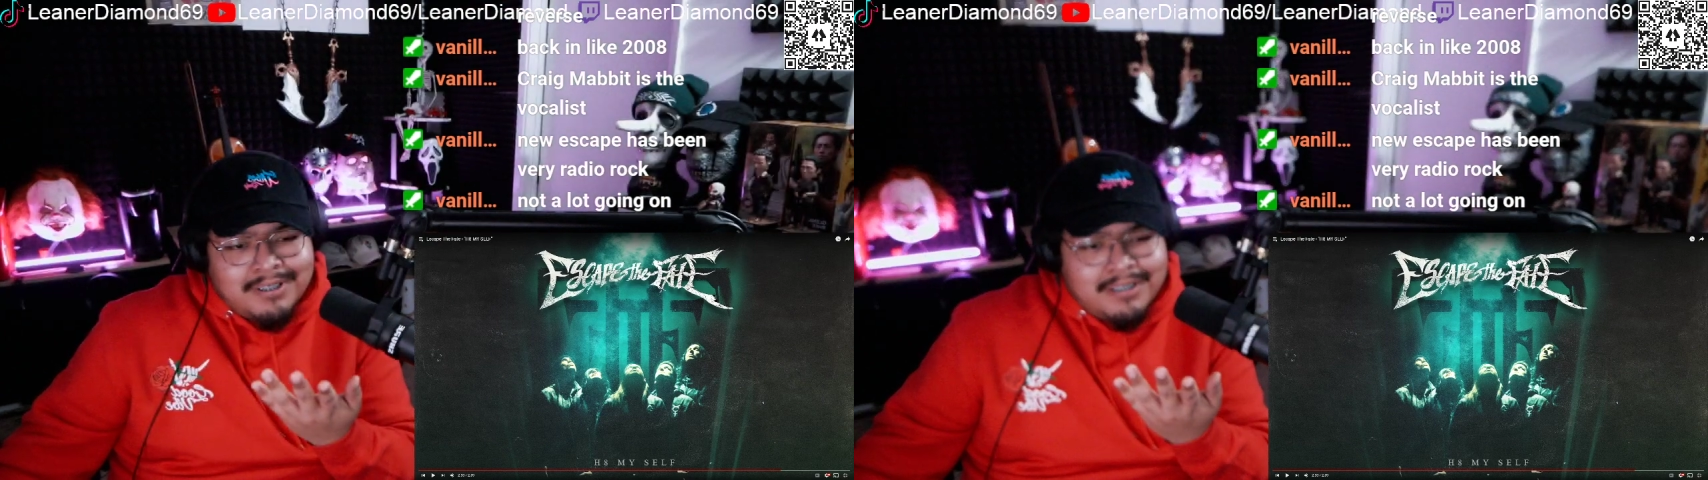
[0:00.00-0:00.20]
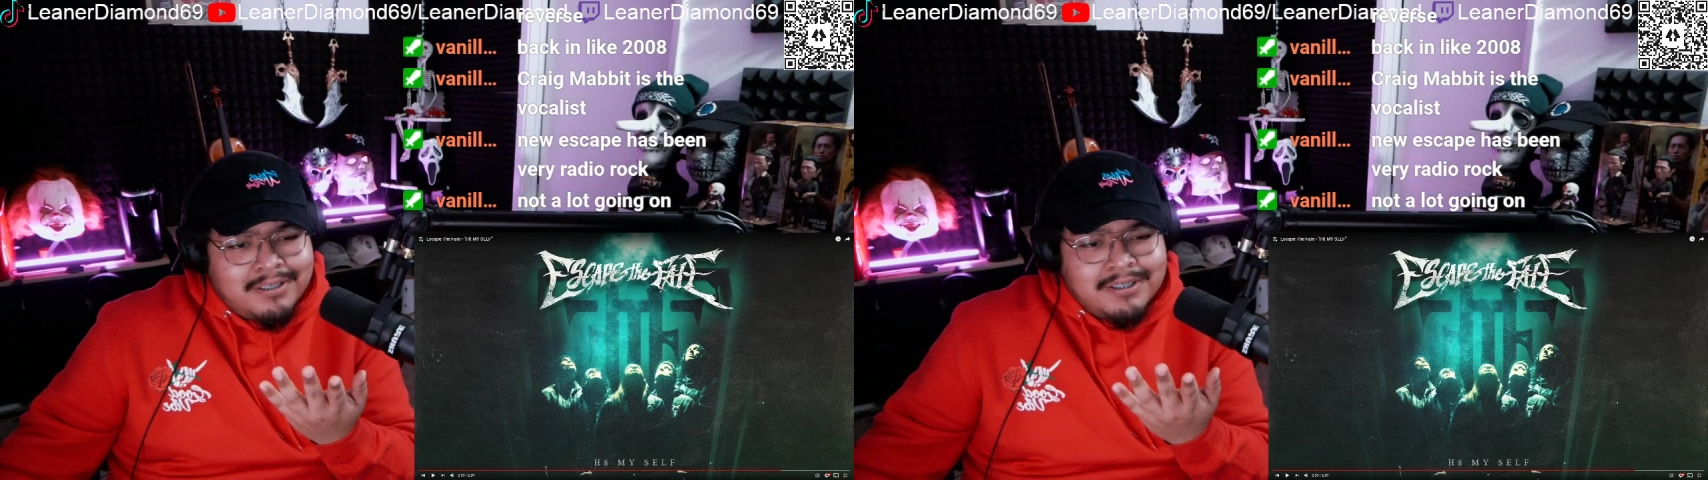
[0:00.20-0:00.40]

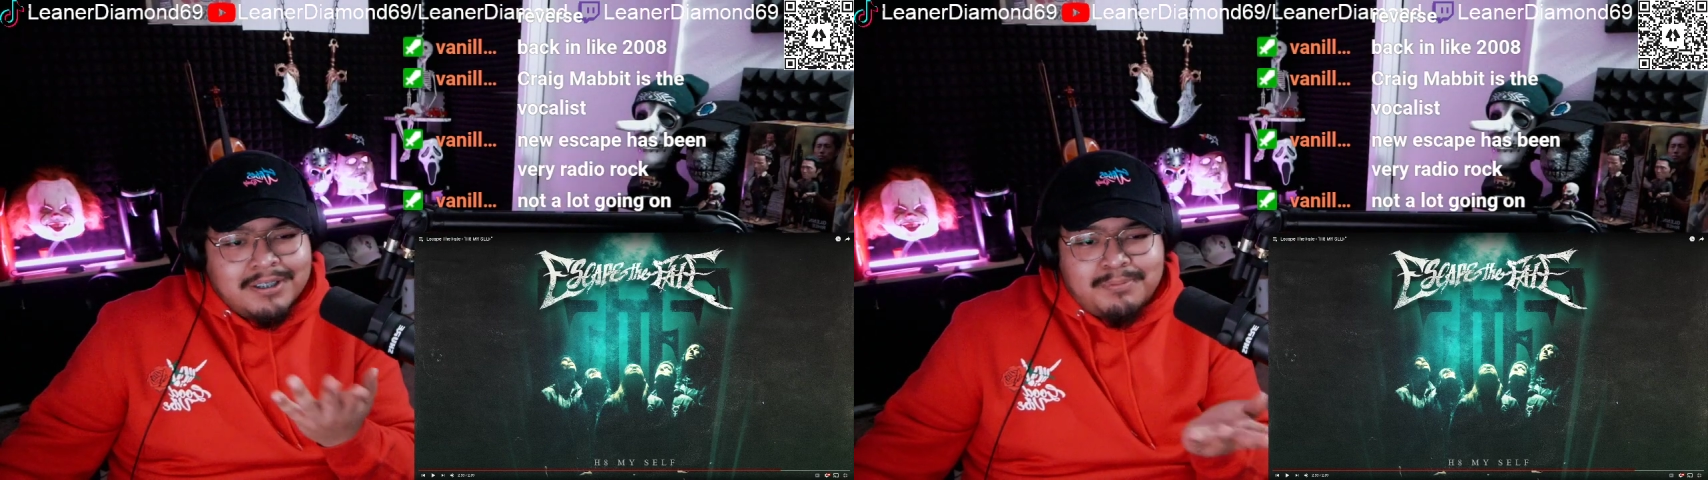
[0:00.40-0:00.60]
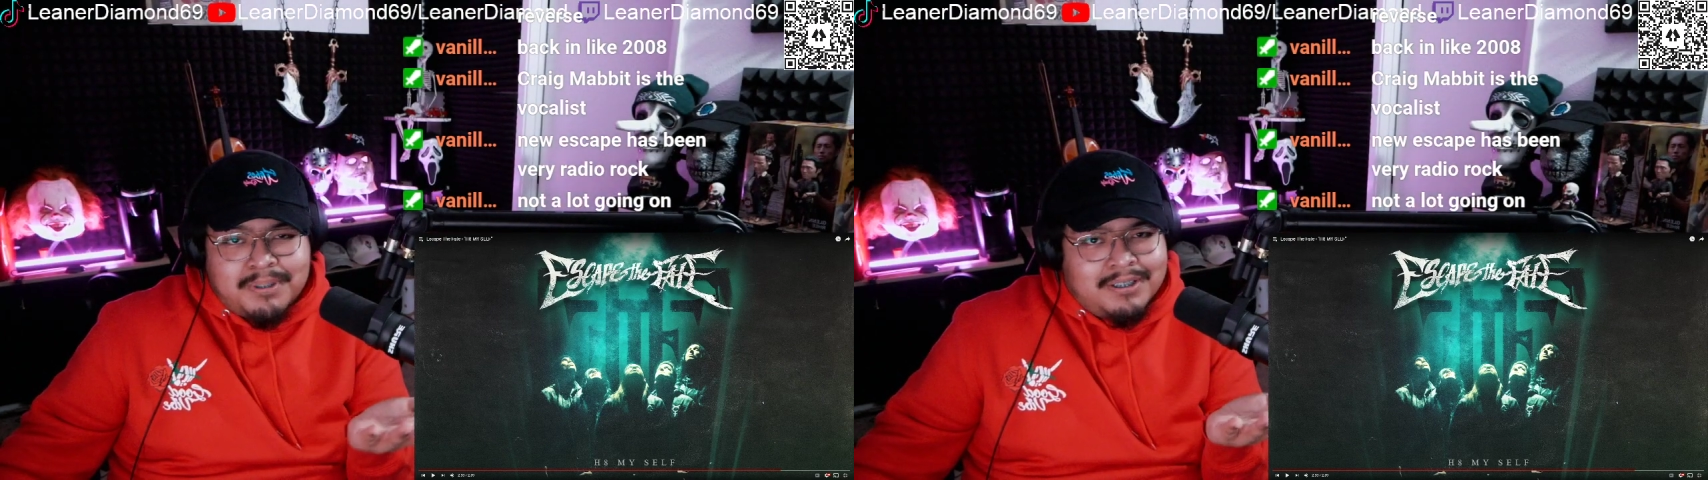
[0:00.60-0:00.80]
that that's
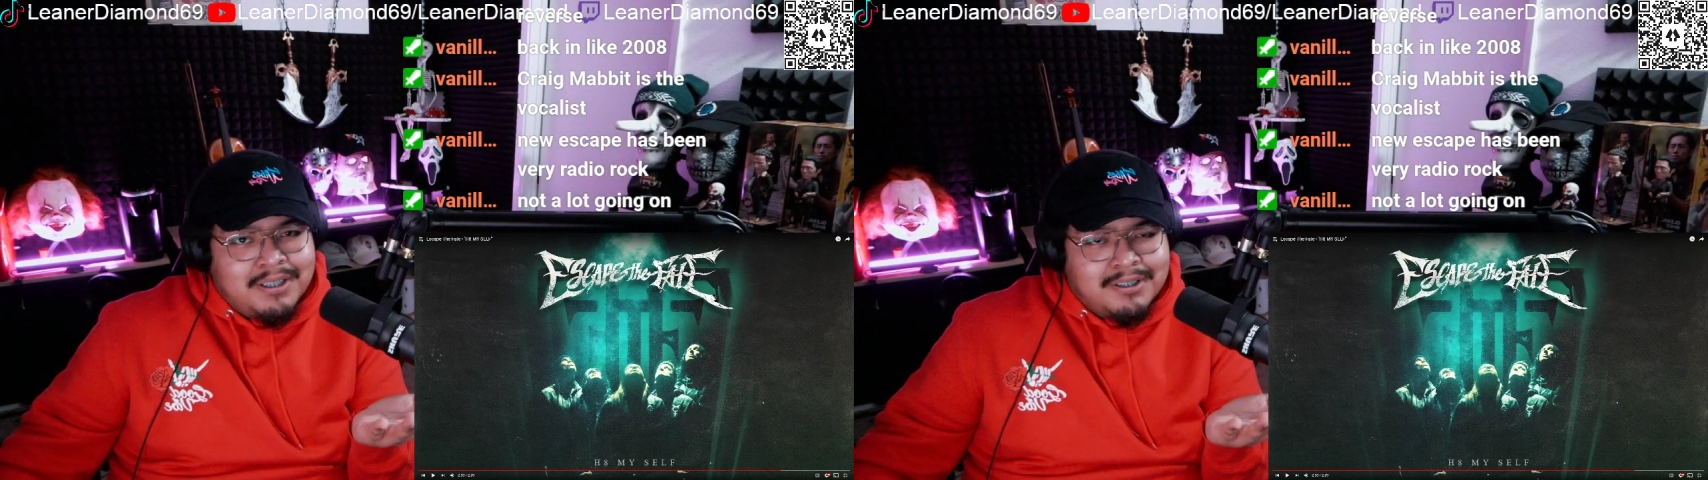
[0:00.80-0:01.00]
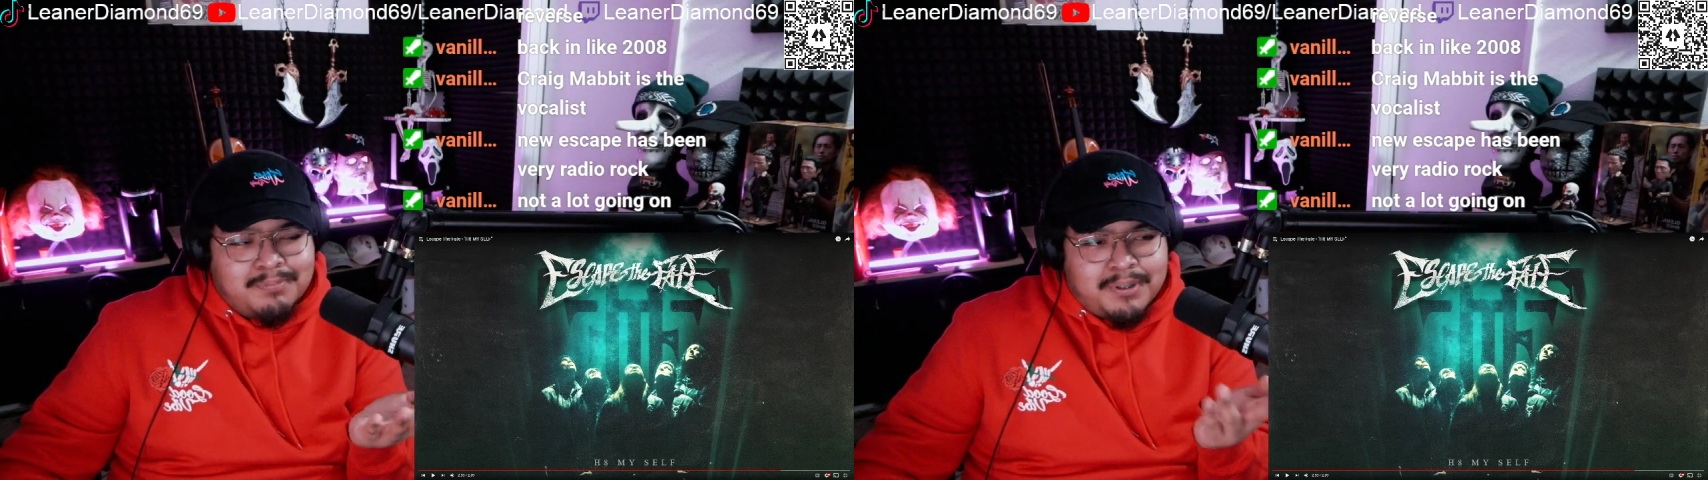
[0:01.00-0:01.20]
just me.
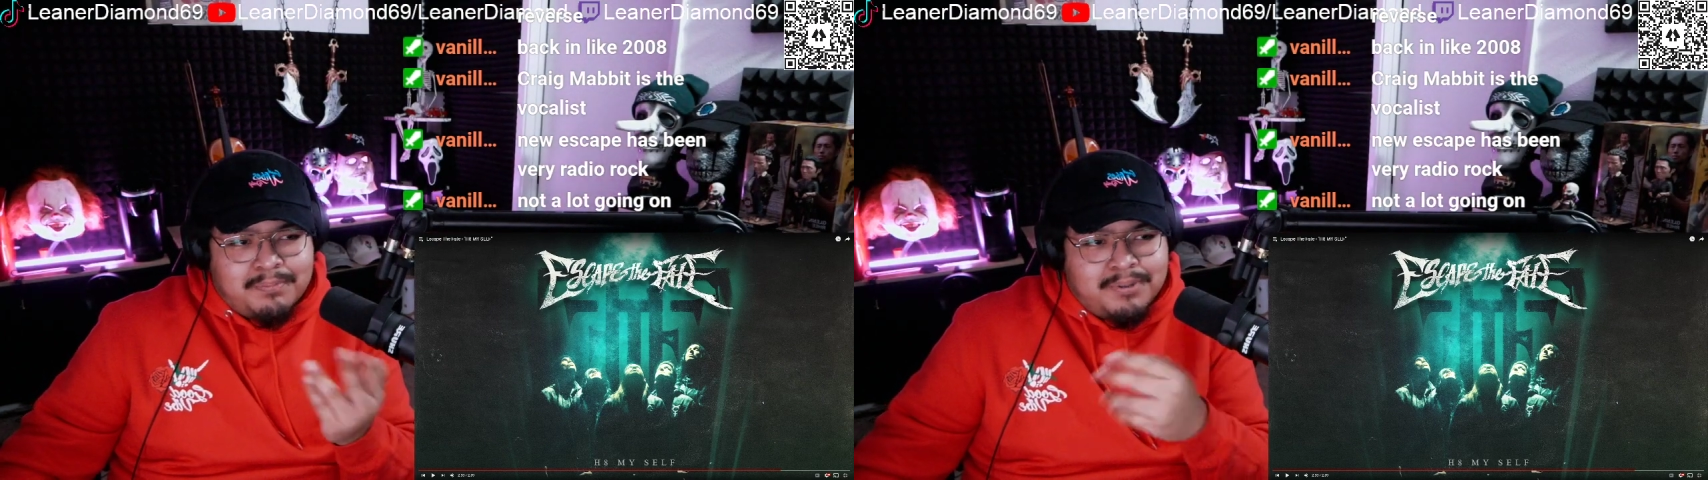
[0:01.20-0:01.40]
That's just me.